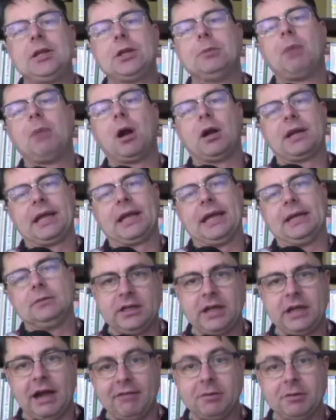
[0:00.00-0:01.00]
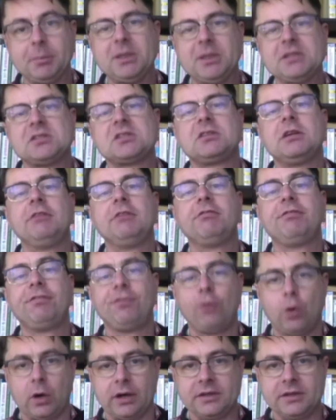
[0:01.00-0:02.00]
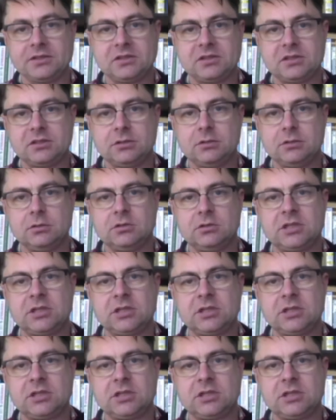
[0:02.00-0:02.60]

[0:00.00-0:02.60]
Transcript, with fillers: the market. Governments enforced